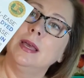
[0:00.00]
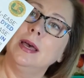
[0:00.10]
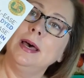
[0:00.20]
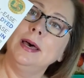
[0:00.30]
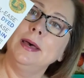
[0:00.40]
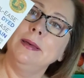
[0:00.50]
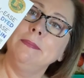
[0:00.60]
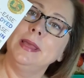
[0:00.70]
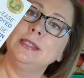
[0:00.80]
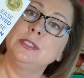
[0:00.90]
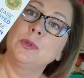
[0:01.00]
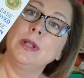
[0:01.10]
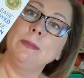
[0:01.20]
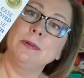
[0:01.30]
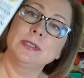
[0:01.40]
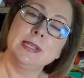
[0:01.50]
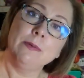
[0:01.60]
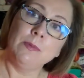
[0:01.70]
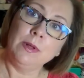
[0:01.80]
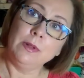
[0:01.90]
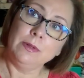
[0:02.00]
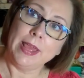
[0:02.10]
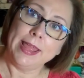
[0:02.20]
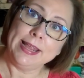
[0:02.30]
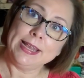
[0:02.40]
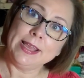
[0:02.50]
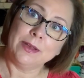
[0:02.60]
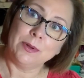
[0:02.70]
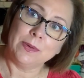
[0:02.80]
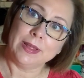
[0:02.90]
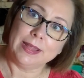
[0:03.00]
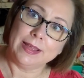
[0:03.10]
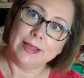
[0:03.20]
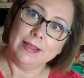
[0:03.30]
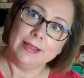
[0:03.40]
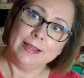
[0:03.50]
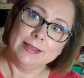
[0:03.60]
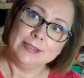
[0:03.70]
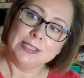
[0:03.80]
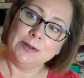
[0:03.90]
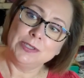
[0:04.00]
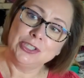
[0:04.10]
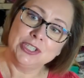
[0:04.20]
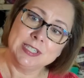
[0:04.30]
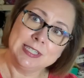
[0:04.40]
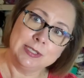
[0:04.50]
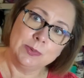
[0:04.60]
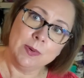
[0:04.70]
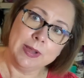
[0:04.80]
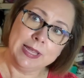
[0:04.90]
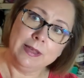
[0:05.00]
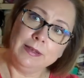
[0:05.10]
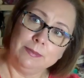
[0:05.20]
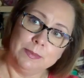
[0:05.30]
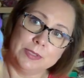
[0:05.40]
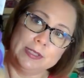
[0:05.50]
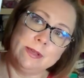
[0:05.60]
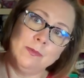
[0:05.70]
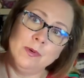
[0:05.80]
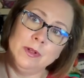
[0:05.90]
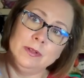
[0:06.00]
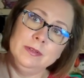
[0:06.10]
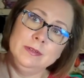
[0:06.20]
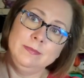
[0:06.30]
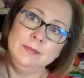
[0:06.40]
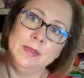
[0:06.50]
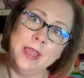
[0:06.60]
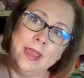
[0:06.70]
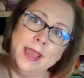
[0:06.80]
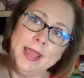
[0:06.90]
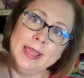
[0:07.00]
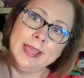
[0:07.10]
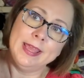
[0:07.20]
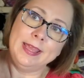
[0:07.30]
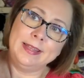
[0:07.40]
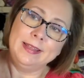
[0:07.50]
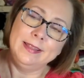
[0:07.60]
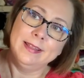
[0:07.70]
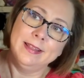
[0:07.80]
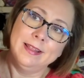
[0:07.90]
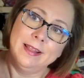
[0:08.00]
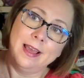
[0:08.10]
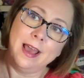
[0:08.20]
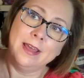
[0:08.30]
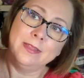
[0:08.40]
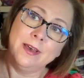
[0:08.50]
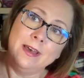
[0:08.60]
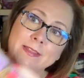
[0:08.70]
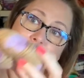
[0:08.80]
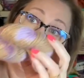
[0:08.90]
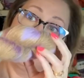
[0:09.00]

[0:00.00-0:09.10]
um, it's 20% wool, 80 acrylic. So it's just a 20% wool. And I thought this,